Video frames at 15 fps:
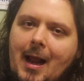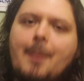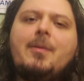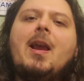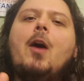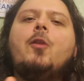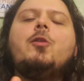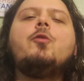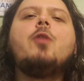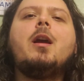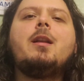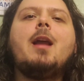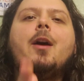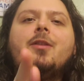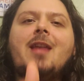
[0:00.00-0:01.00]
And I'm telling you
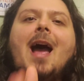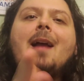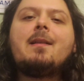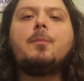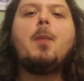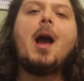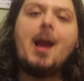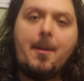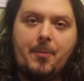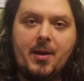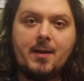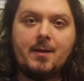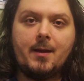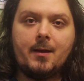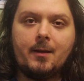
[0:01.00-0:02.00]
right now, that's my
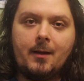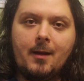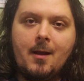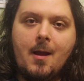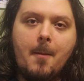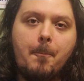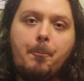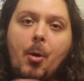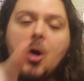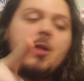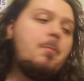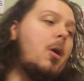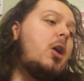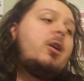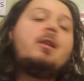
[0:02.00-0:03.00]
opinion.
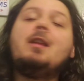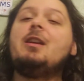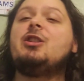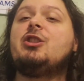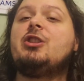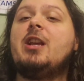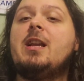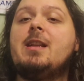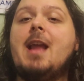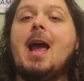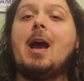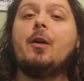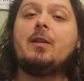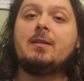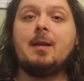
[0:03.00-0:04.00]
Bookmark this shit
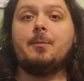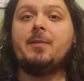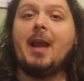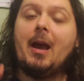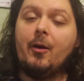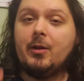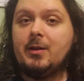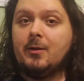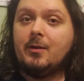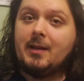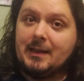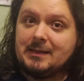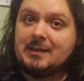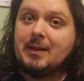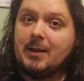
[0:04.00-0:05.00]
now because I'm telling you
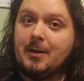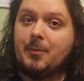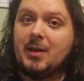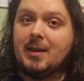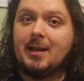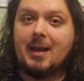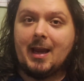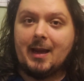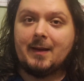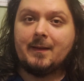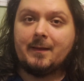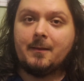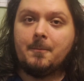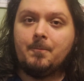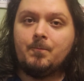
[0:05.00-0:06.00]
that's going to be the
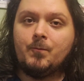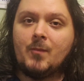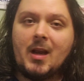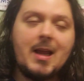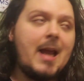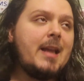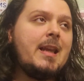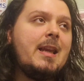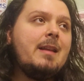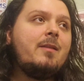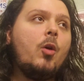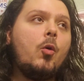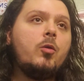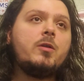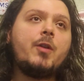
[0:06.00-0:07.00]
case. He
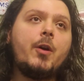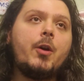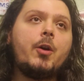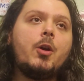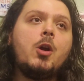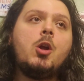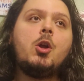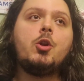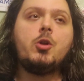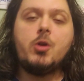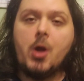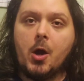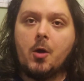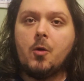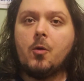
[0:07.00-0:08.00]
told her
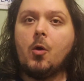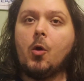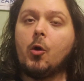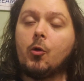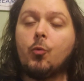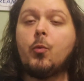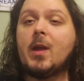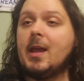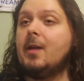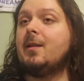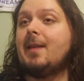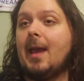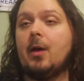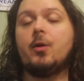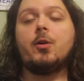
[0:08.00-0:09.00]
no, or will
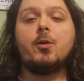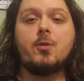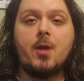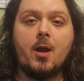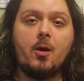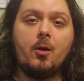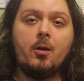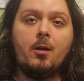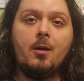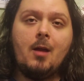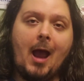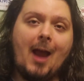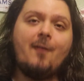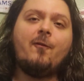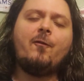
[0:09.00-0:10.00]
tell her no.
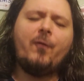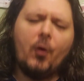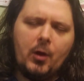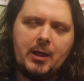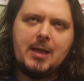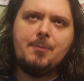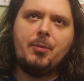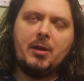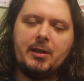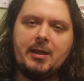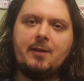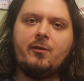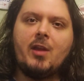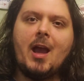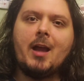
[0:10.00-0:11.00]
I fully
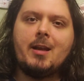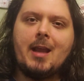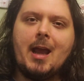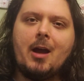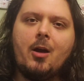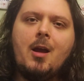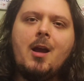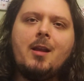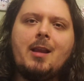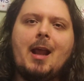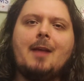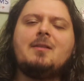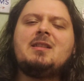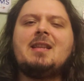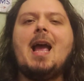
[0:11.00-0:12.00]
believe that now that
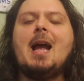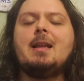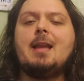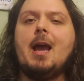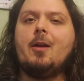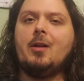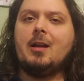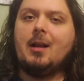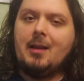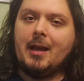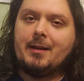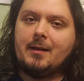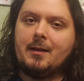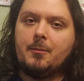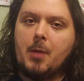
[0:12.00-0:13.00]
I've sat down and
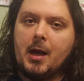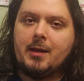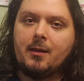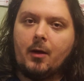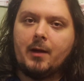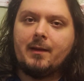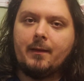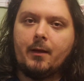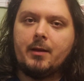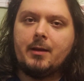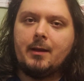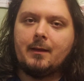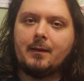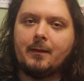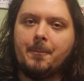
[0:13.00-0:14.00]
collected my thoughts on
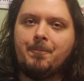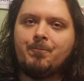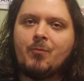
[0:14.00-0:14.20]
this.